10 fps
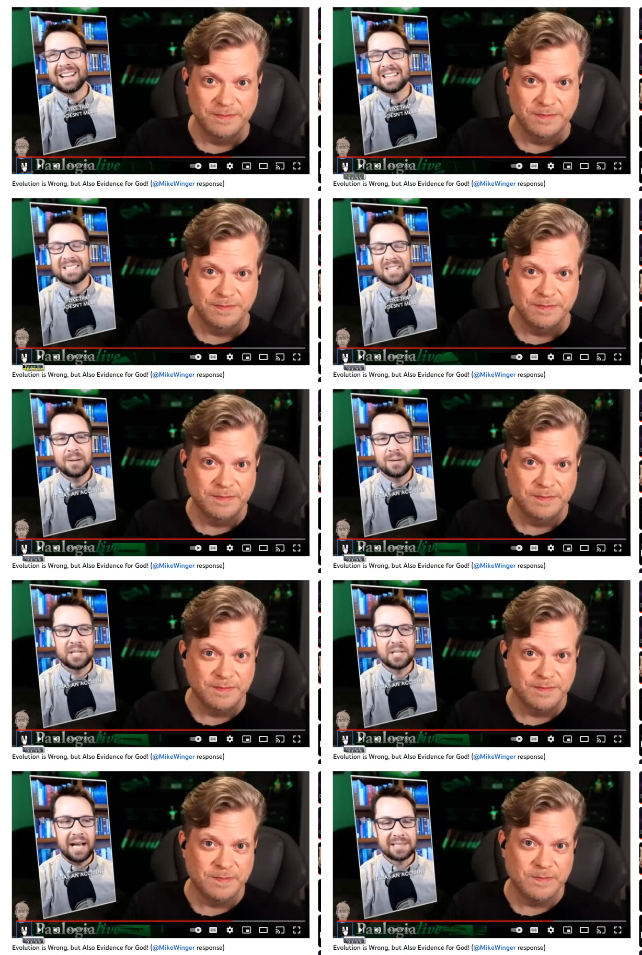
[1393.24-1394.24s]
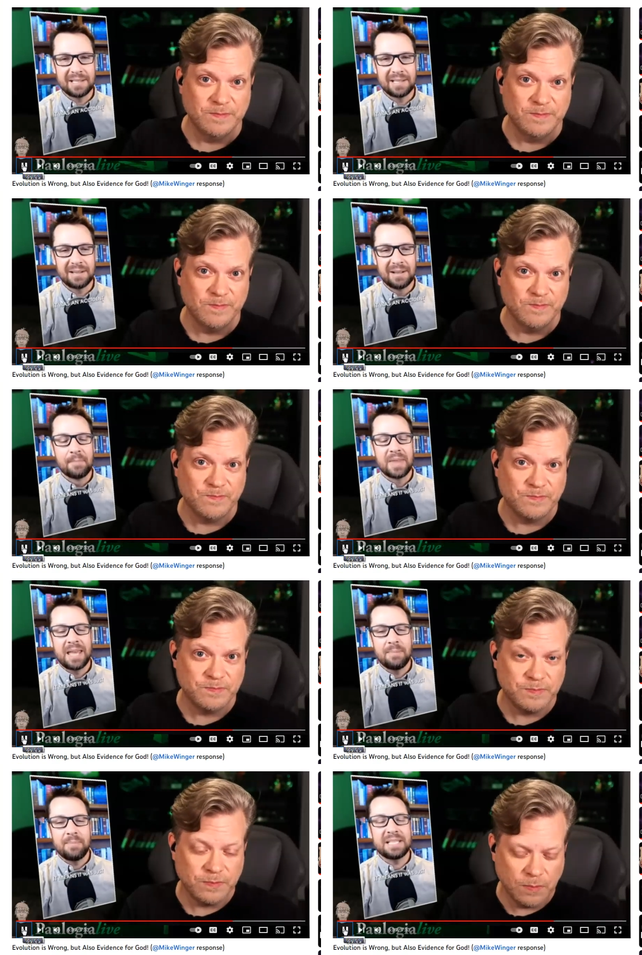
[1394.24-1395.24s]
Speaker 1: That doesn't mean it was an accident.
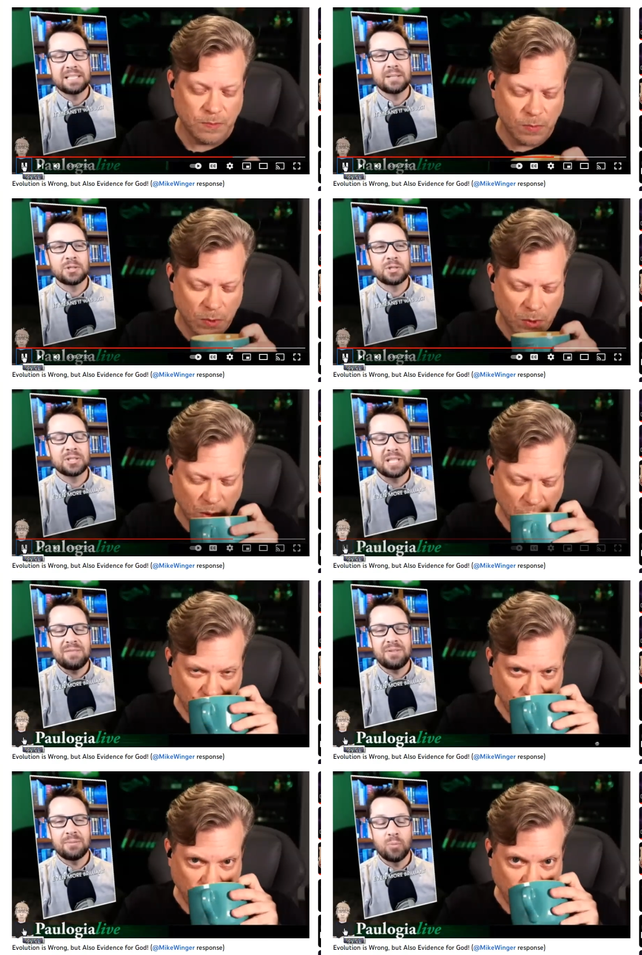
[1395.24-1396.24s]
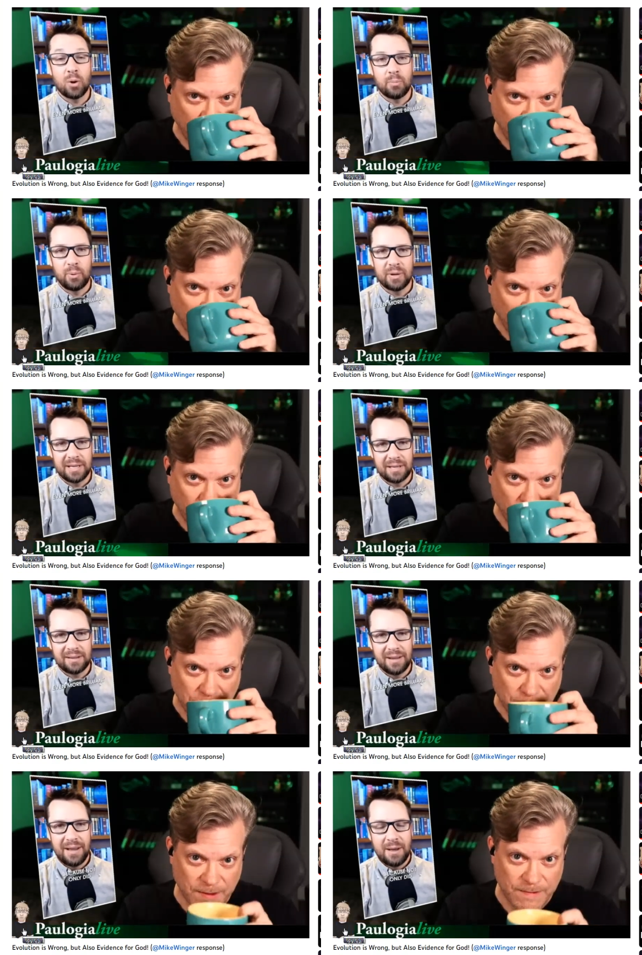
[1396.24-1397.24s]
It means it was just even more
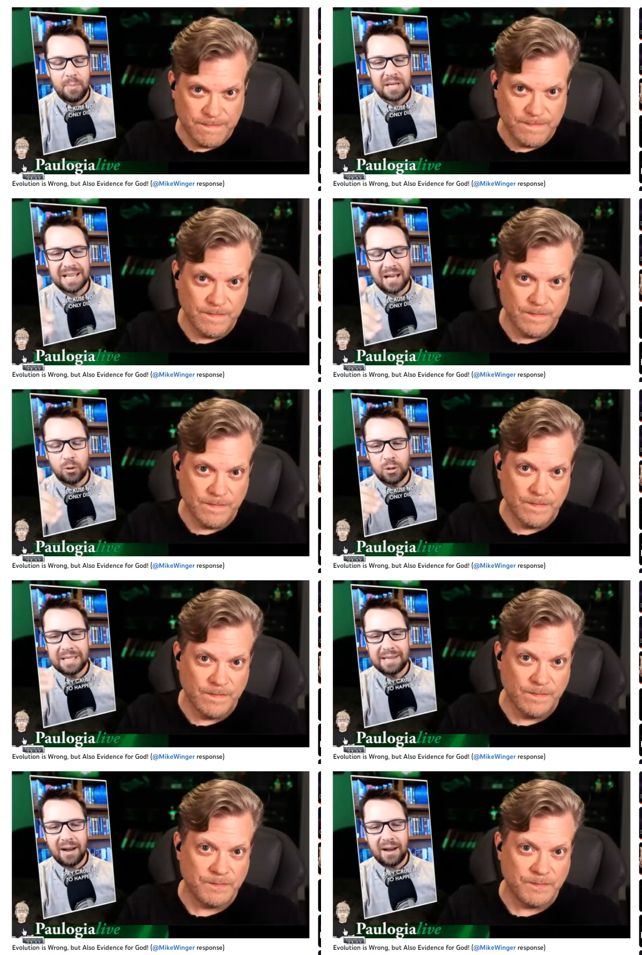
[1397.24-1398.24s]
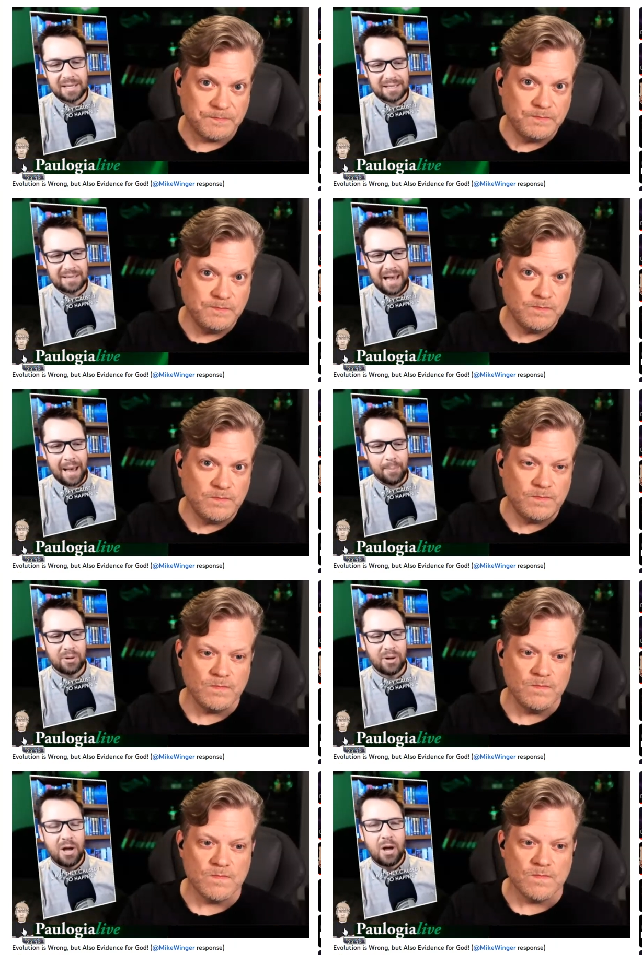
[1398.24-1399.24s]
brilliant because not only did they cause it to
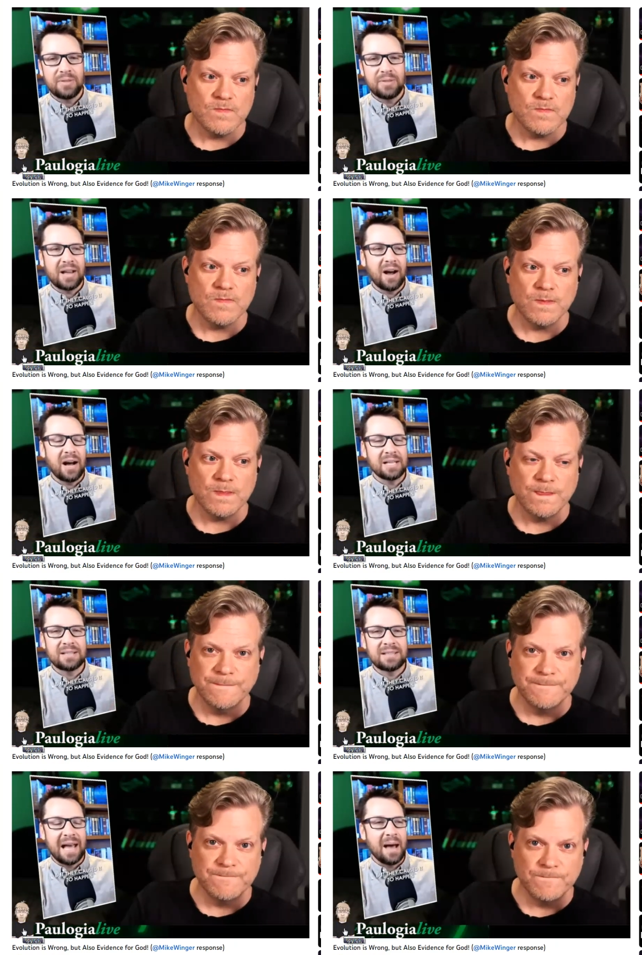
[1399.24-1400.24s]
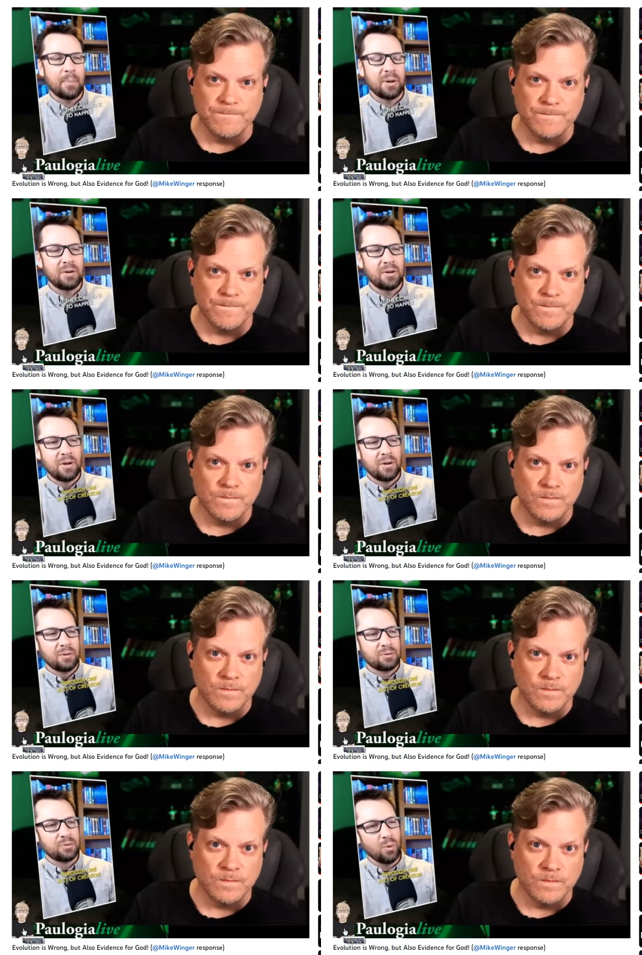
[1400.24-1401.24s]
happen, but they caused it to happen
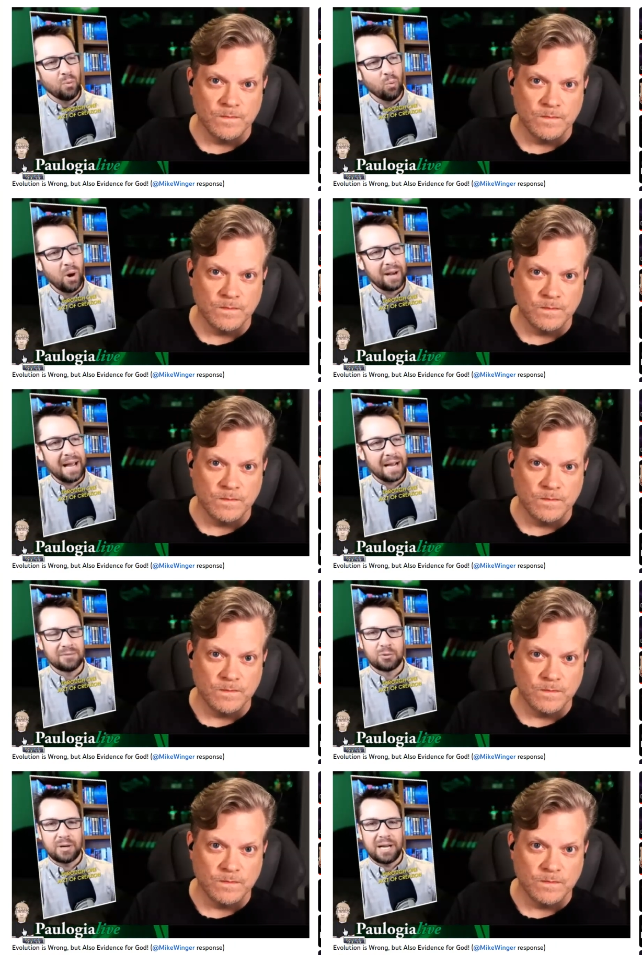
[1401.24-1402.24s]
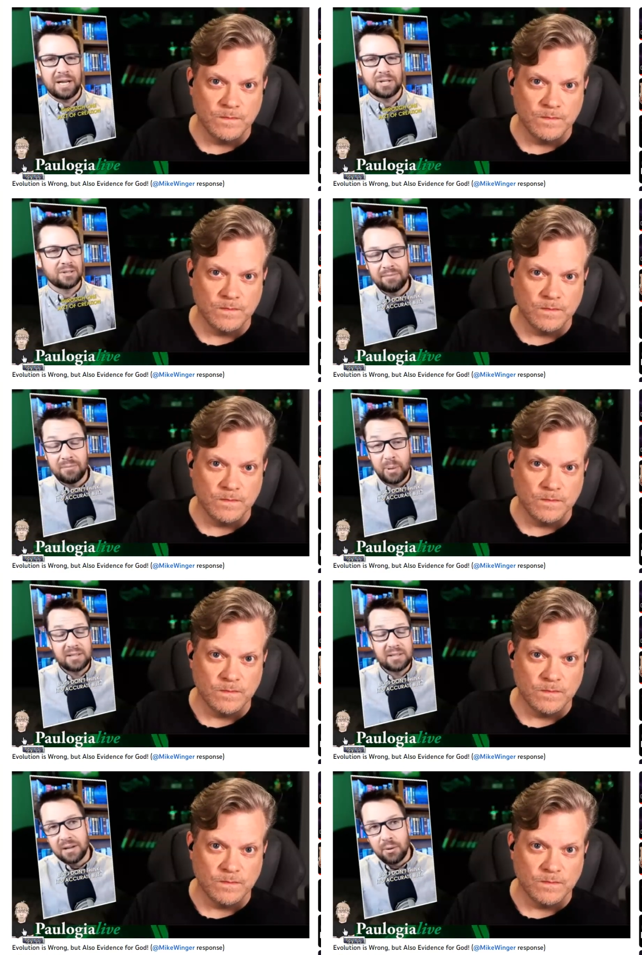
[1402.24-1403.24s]
through one act of creation.
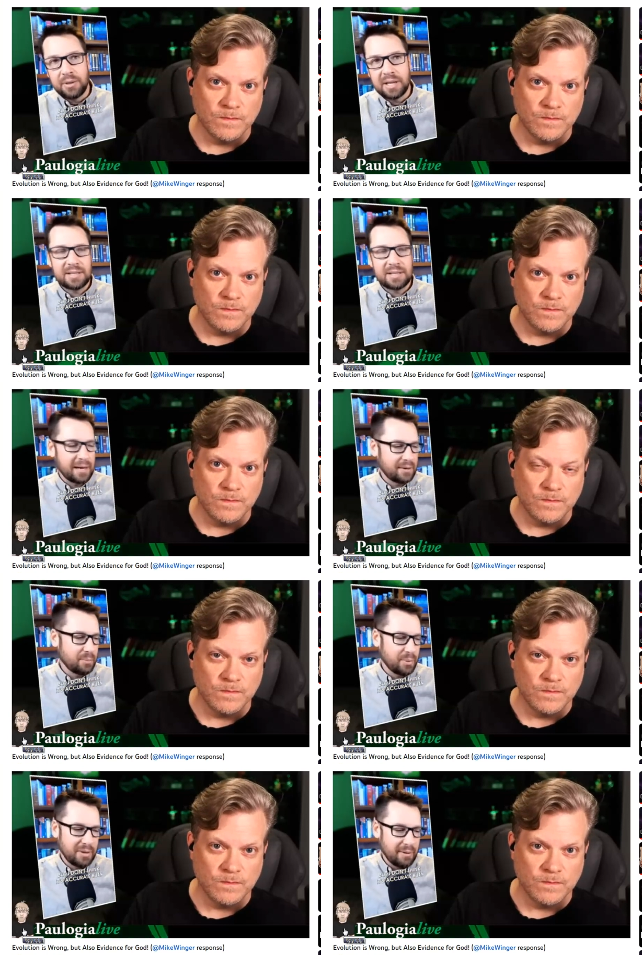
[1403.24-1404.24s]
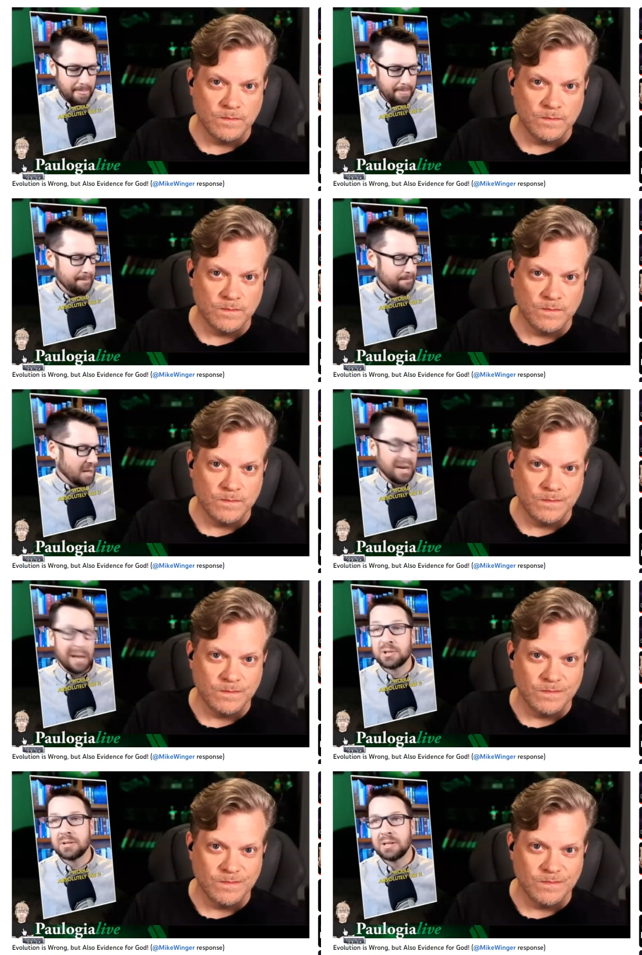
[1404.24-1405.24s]
But I, I don't think it's accurate, but I
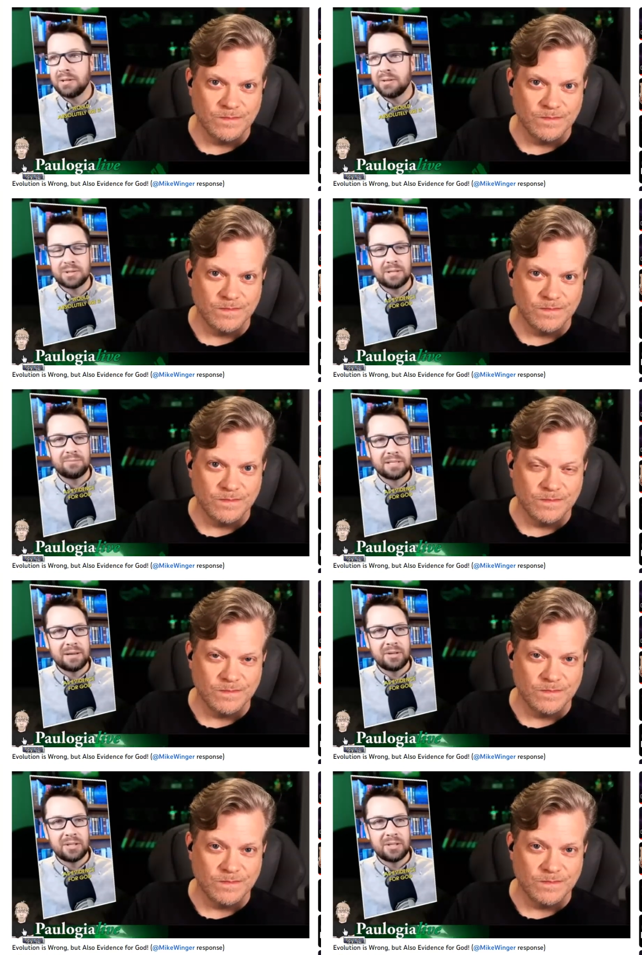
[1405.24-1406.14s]
would absolutely use it as